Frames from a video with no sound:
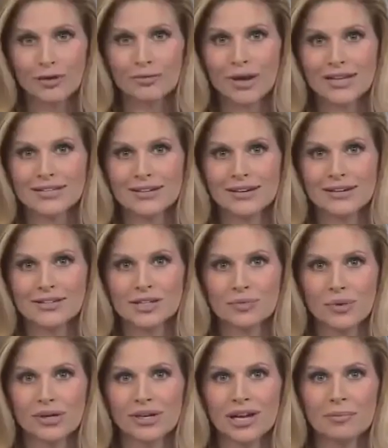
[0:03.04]
Residents
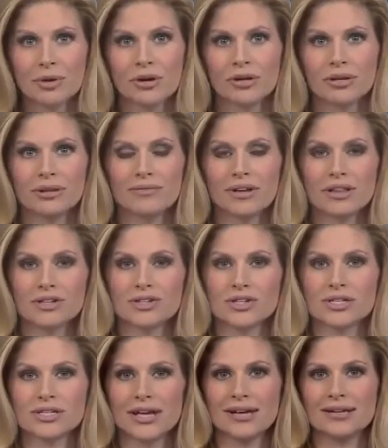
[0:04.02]
in one neighborhood in the
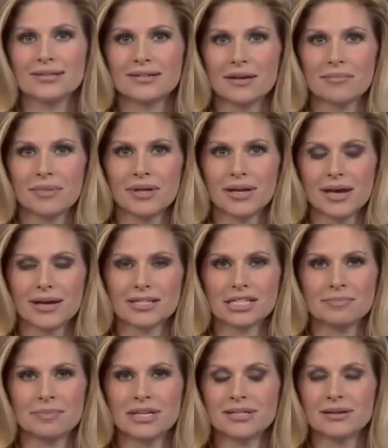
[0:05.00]
villages say something has
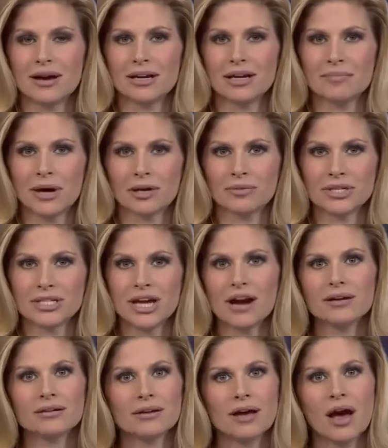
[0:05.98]
to be done about a
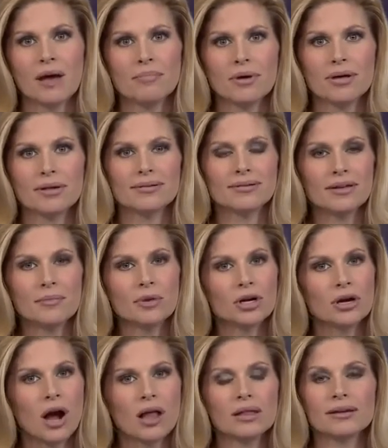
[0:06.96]
retired couple some
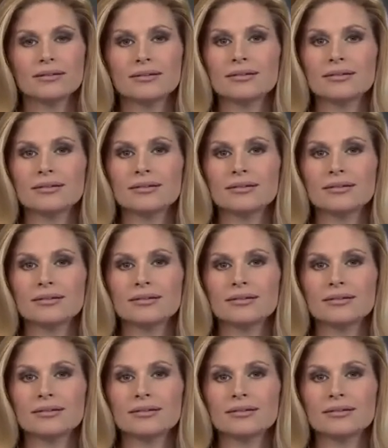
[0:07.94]
are calling